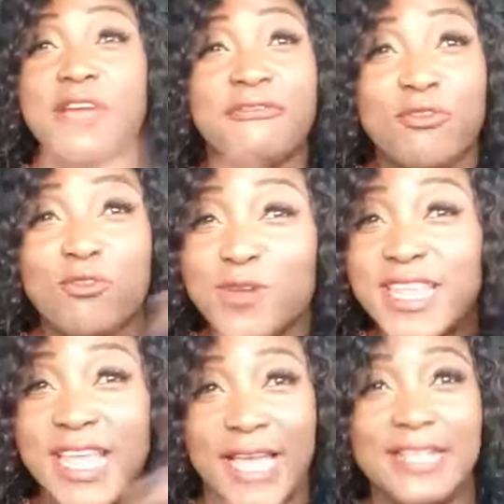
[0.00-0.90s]
de fugu
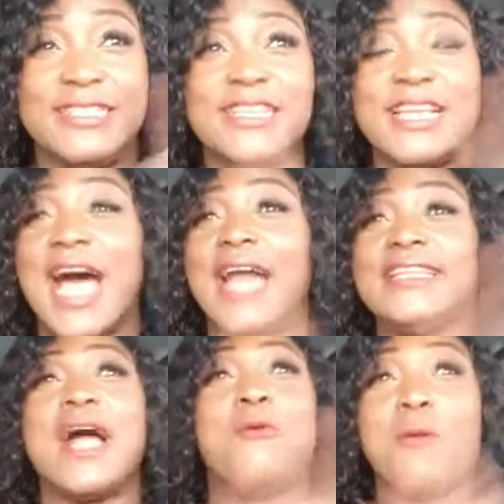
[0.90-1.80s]
de
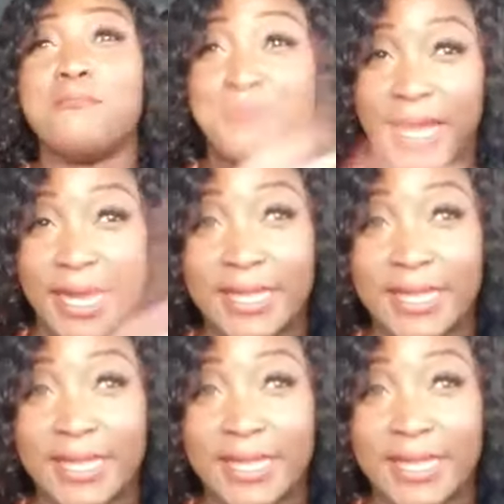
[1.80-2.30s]
ade a won pay